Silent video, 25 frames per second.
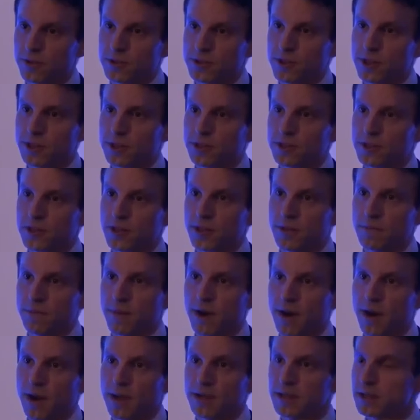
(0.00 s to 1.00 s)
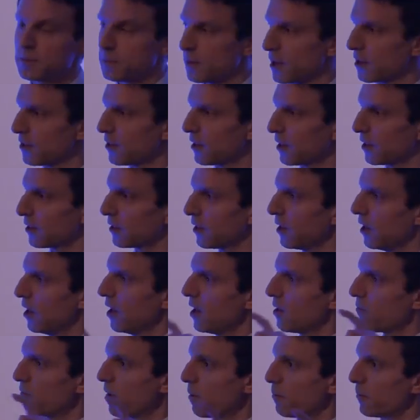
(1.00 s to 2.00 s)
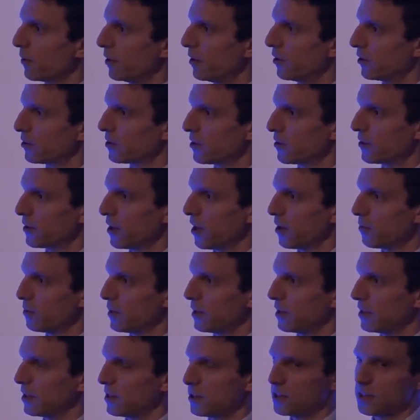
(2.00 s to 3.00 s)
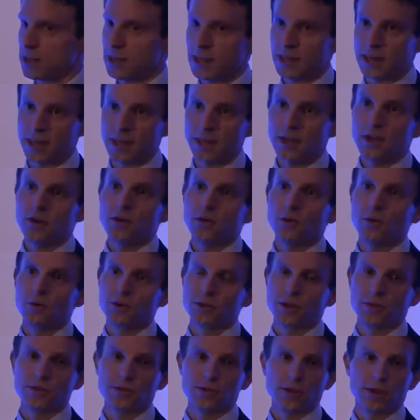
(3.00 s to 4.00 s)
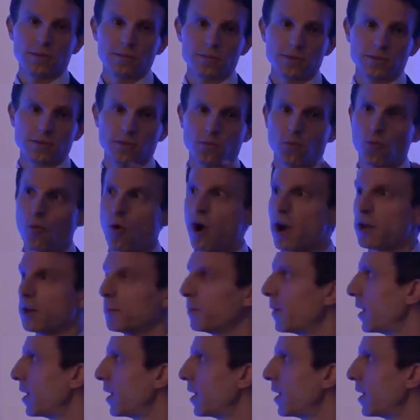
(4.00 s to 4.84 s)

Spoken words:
the citizen in mind. But I think when one looks at the OPDC, also in terms of the wider